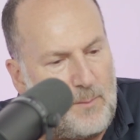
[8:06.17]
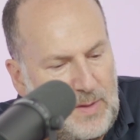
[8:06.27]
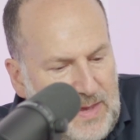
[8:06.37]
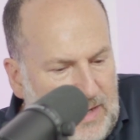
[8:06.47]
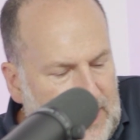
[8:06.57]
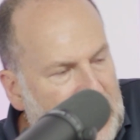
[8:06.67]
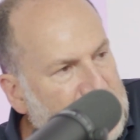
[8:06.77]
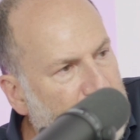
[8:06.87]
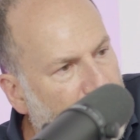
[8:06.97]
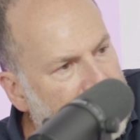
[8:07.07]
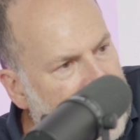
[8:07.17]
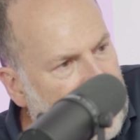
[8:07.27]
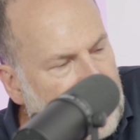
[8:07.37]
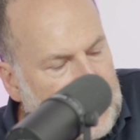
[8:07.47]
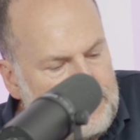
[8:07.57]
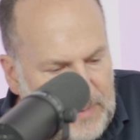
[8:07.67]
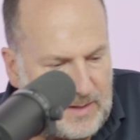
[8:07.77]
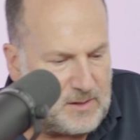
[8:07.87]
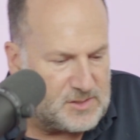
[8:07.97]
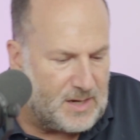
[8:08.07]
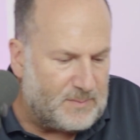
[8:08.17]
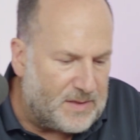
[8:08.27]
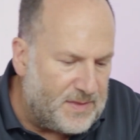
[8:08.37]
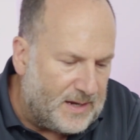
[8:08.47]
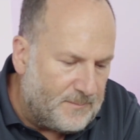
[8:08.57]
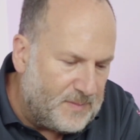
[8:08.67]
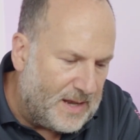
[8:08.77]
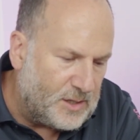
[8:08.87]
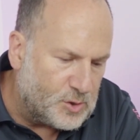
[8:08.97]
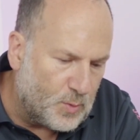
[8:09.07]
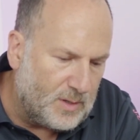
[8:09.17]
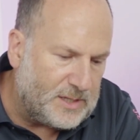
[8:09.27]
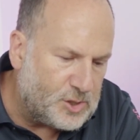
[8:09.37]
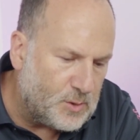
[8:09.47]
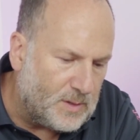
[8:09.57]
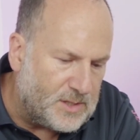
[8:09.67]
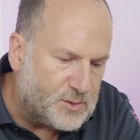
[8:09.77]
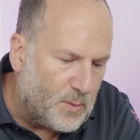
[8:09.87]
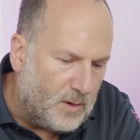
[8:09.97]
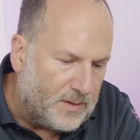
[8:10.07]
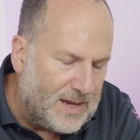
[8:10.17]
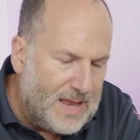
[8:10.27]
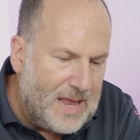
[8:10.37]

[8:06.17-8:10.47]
But then it gets to integrity. And here's something I think that is really true in this world.